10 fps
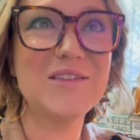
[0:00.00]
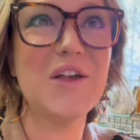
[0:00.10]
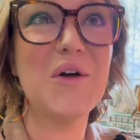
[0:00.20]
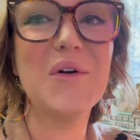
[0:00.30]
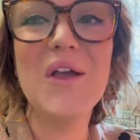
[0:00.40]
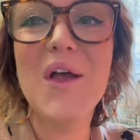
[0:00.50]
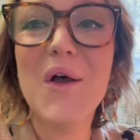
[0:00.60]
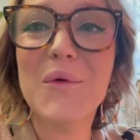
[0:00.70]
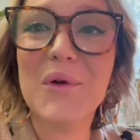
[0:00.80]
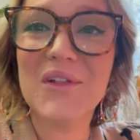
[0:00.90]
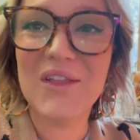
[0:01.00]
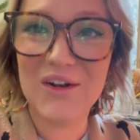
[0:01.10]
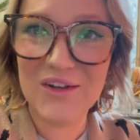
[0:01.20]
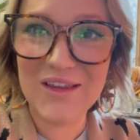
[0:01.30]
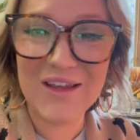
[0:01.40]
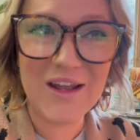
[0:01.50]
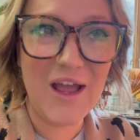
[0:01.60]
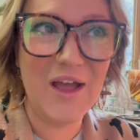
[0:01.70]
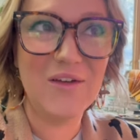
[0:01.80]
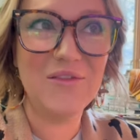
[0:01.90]
so we're literally going to
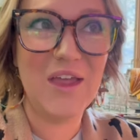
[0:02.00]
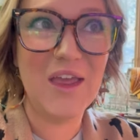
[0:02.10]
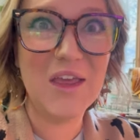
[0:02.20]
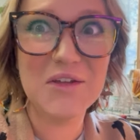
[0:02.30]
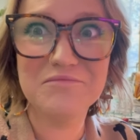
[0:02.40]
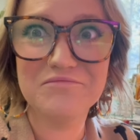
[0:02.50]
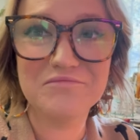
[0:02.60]
have like,